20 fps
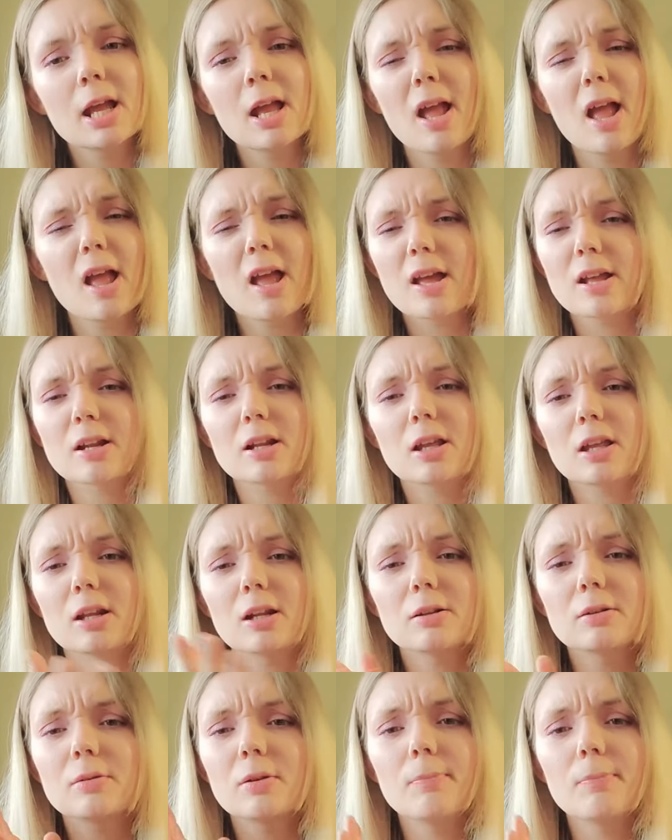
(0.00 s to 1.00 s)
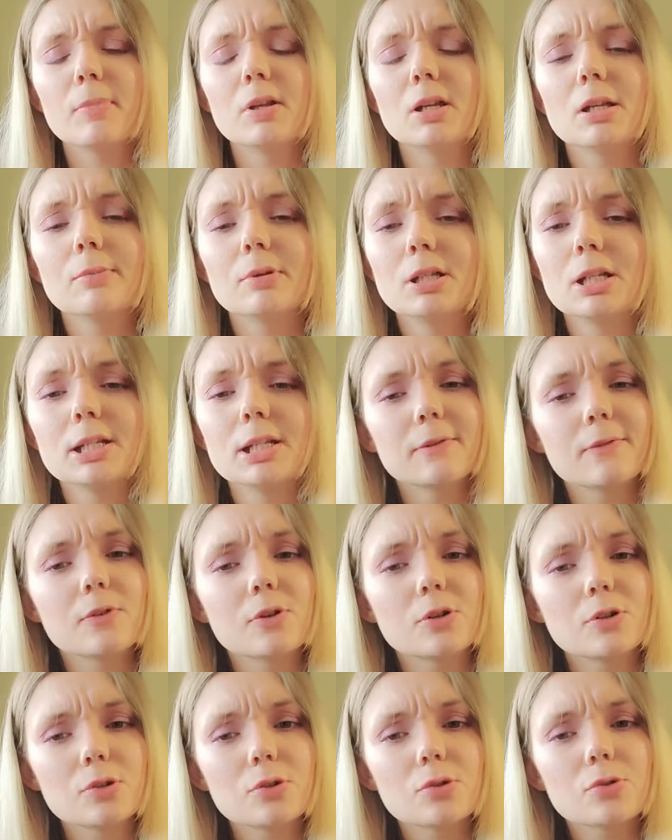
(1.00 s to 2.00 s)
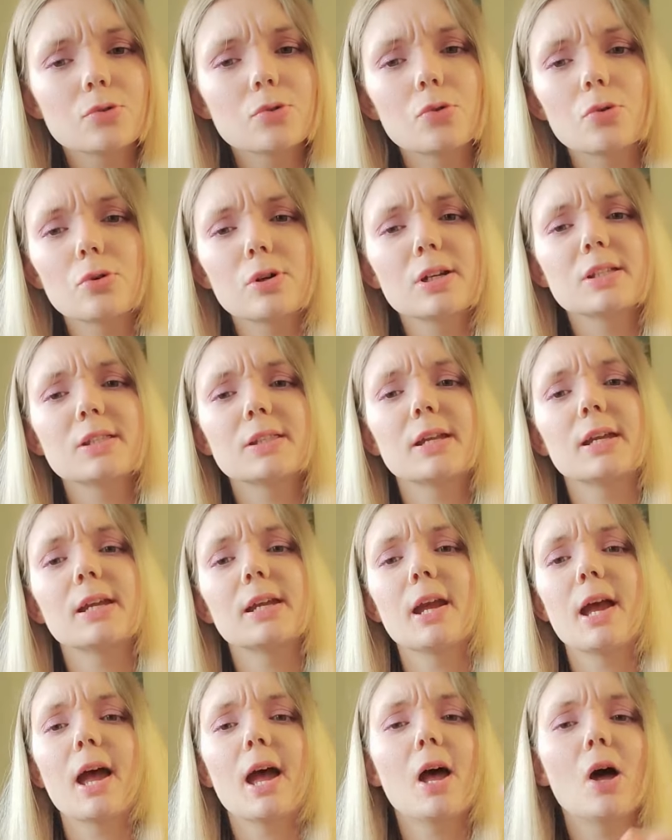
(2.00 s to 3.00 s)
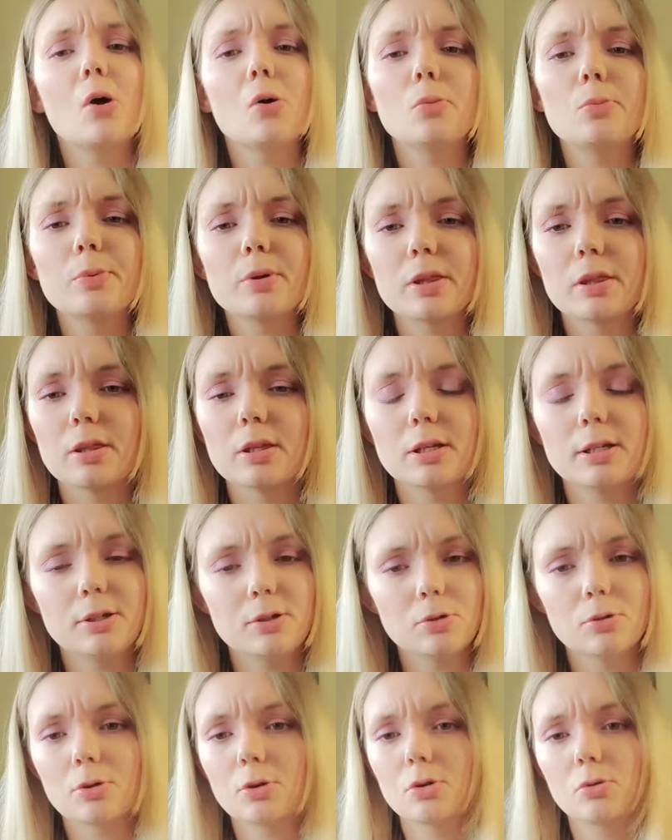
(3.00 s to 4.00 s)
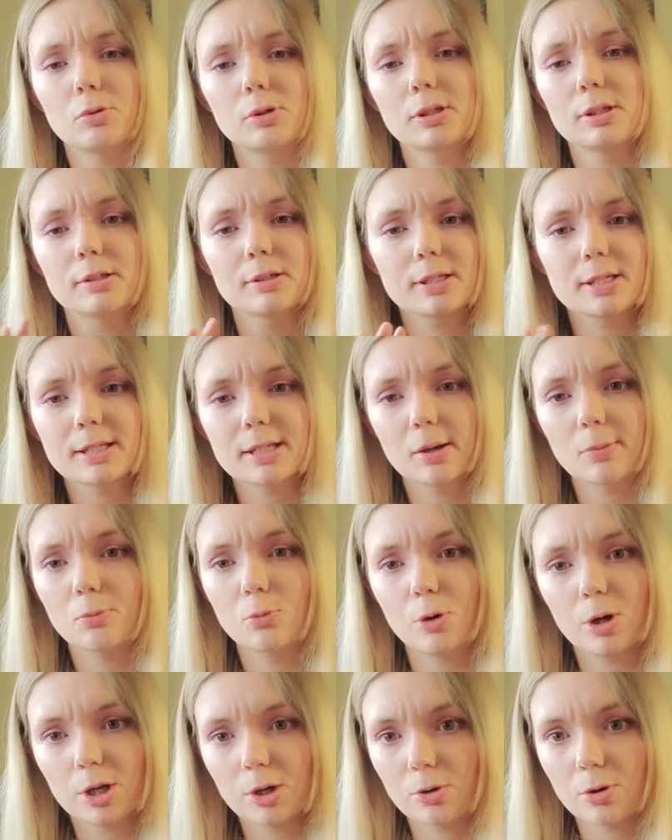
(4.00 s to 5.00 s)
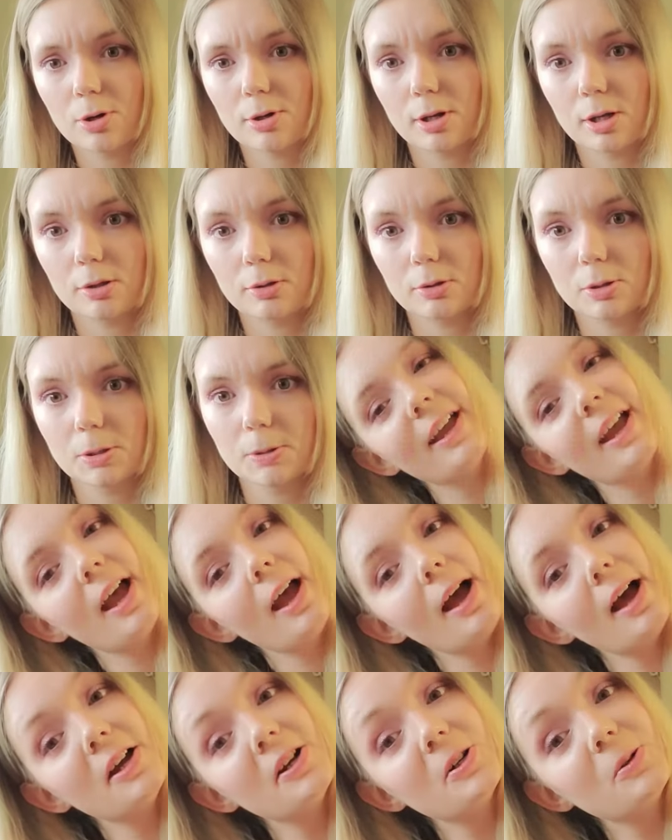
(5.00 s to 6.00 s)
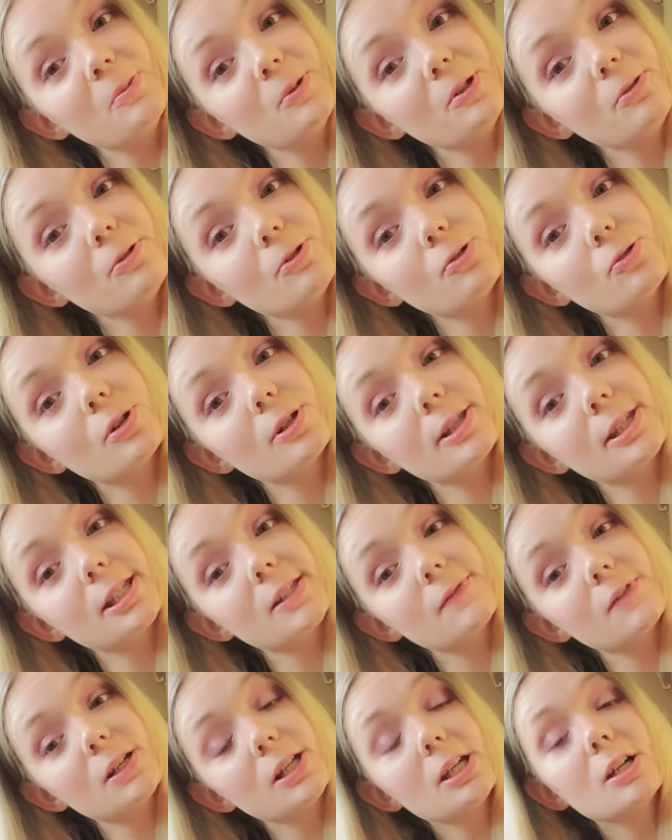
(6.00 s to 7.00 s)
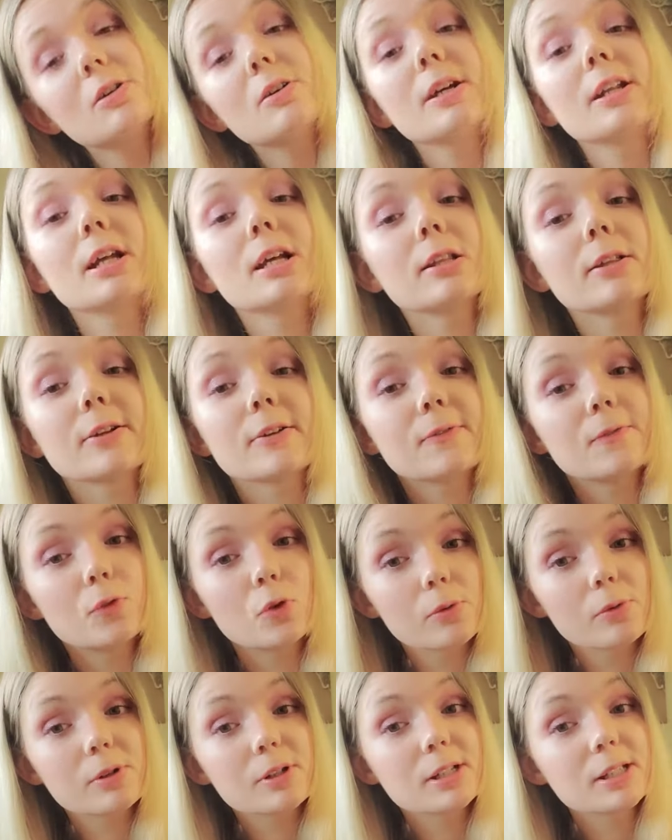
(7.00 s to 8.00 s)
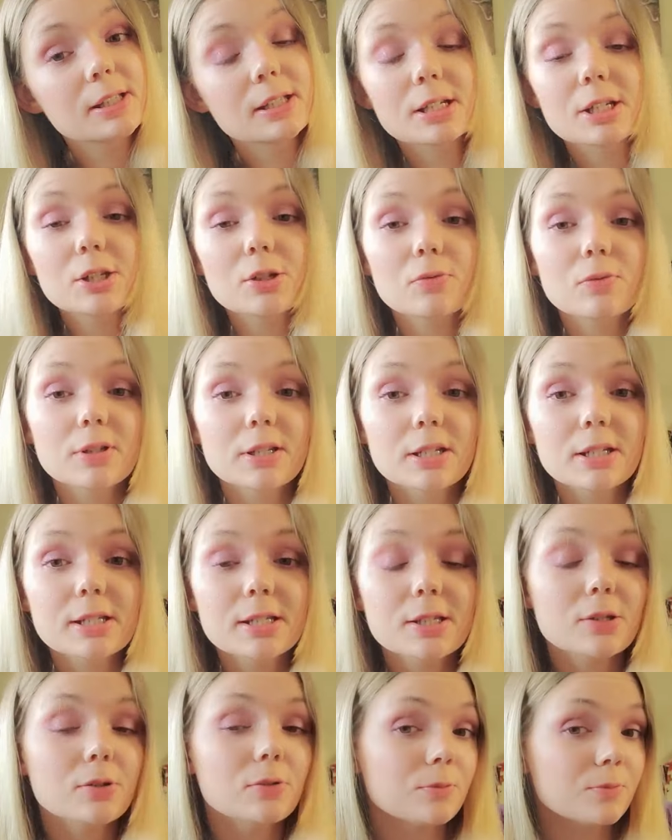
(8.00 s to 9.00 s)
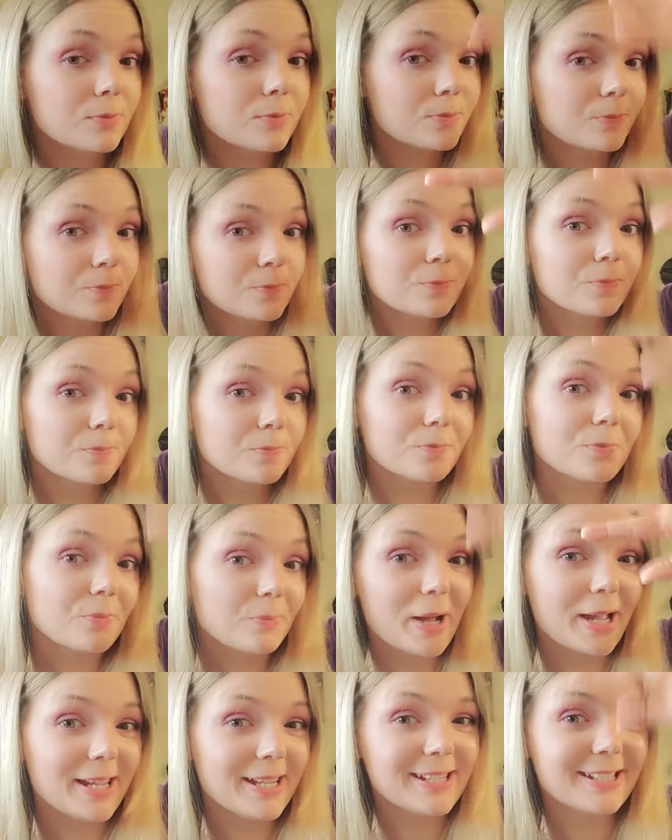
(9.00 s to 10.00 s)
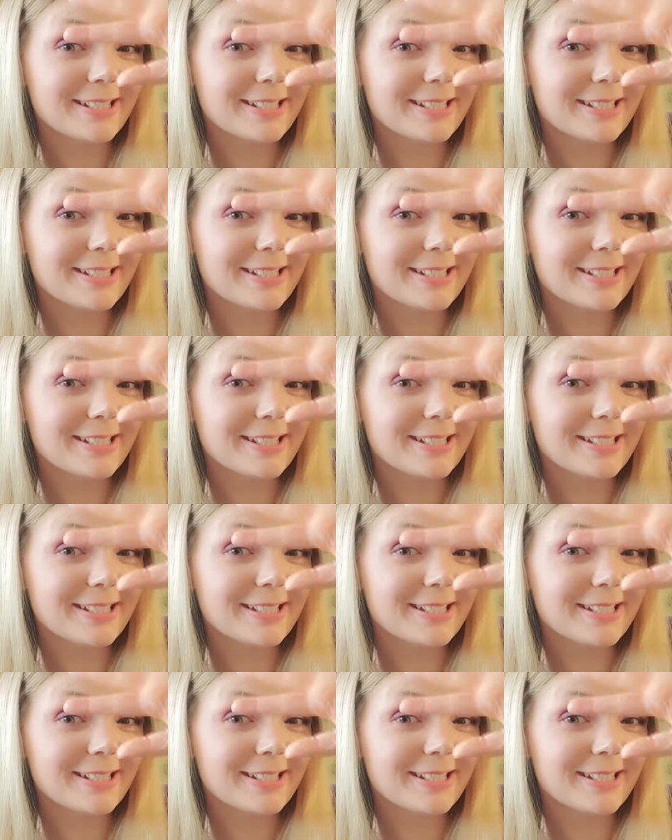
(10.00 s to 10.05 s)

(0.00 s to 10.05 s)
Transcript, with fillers: and in many, many different stories, they help the hero in some way or another. I hope you enjoyed this video and I look forward to seeing you again soon. Bye!